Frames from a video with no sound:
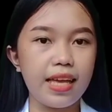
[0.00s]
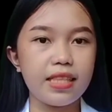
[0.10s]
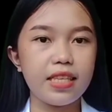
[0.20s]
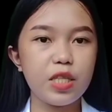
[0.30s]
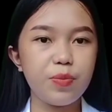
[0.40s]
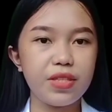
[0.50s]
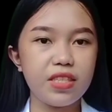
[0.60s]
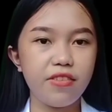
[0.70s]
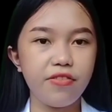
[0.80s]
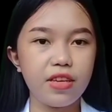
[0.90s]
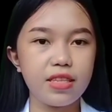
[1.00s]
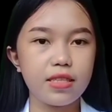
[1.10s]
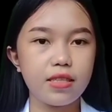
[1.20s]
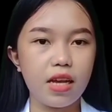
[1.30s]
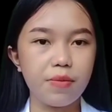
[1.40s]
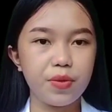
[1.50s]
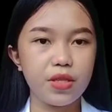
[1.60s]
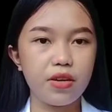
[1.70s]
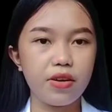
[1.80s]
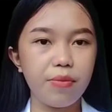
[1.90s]
the specific
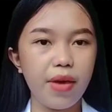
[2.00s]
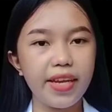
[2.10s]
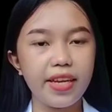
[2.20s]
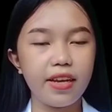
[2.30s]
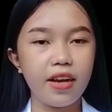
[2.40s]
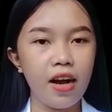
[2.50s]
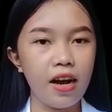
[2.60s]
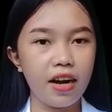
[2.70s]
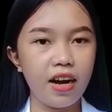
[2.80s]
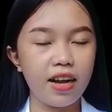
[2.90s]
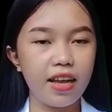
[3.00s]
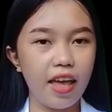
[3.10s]
steps remaining are: